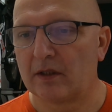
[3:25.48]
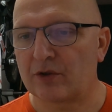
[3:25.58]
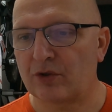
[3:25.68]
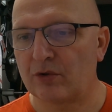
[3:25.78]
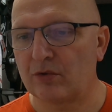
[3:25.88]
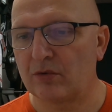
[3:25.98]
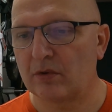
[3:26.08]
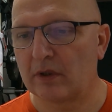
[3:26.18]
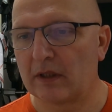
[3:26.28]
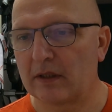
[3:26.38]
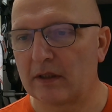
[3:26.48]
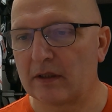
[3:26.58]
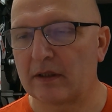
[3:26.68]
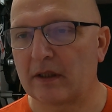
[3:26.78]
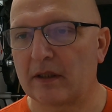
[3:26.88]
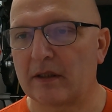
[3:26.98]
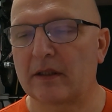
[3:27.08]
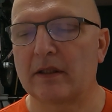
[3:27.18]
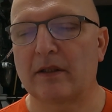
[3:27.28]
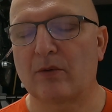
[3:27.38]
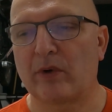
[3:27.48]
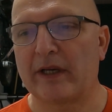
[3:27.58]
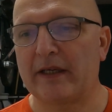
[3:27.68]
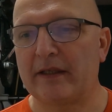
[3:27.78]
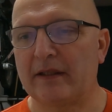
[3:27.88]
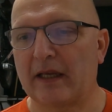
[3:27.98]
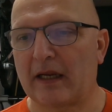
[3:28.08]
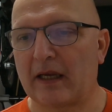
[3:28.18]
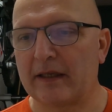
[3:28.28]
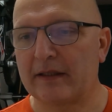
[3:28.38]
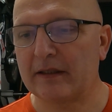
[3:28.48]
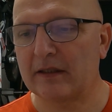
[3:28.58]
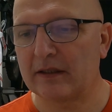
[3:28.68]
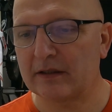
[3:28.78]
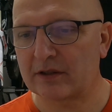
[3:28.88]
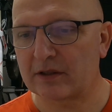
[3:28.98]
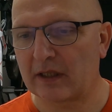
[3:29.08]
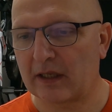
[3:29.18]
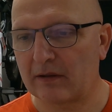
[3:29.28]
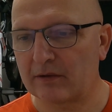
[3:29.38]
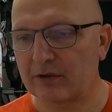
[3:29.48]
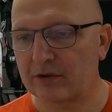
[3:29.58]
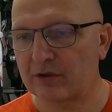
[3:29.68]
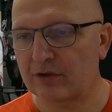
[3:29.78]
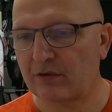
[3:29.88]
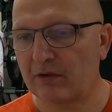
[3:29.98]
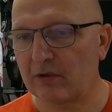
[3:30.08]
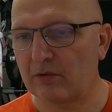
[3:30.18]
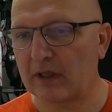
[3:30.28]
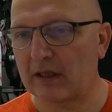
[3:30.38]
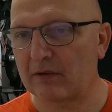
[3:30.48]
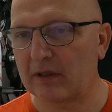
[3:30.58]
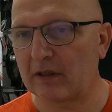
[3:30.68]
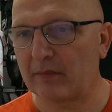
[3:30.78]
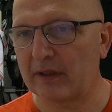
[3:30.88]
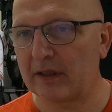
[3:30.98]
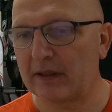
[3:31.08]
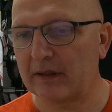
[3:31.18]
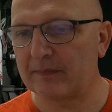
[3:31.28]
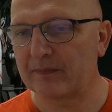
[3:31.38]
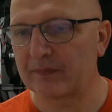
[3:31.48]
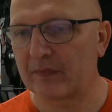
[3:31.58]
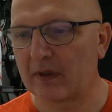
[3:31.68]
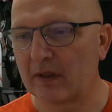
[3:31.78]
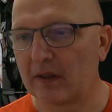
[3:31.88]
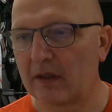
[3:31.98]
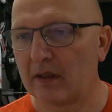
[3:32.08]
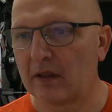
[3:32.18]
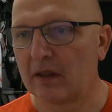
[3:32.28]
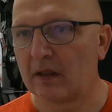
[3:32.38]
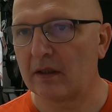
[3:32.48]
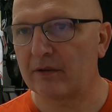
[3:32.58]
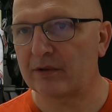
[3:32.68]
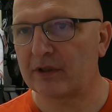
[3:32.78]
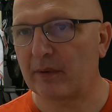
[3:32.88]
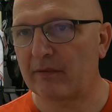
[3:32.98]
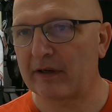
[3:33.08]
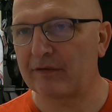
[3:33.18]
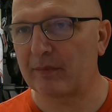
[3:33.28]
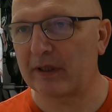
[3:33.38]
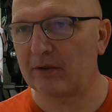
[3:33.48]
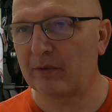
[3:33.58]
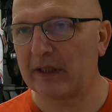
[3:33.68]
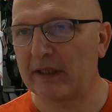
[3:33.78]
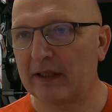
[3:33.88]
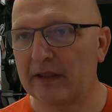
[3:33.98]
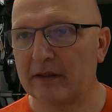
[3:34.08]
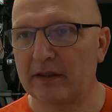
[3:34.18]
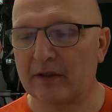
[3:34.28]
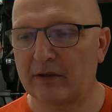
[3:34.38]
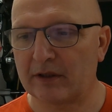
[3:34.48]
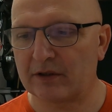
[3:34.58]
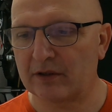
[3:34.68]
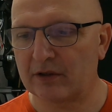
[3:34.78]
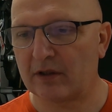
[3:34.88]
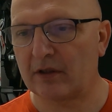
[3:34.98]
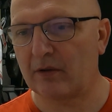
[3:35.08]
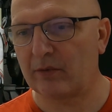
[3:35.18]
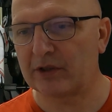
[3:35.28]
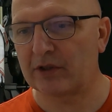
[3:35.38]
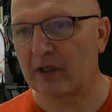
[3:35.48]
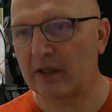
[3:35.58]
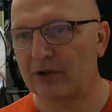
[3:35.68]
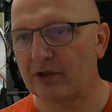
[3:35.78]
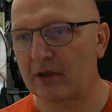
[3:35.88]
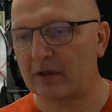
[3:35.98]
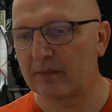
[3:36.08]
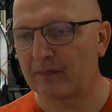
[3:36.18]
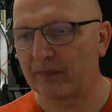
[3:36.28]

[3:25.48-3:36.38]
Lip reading: So the way that I did this, and I'll just scroll down a little bit here, you can see my rifle, by the way, and the conditions under which I shot.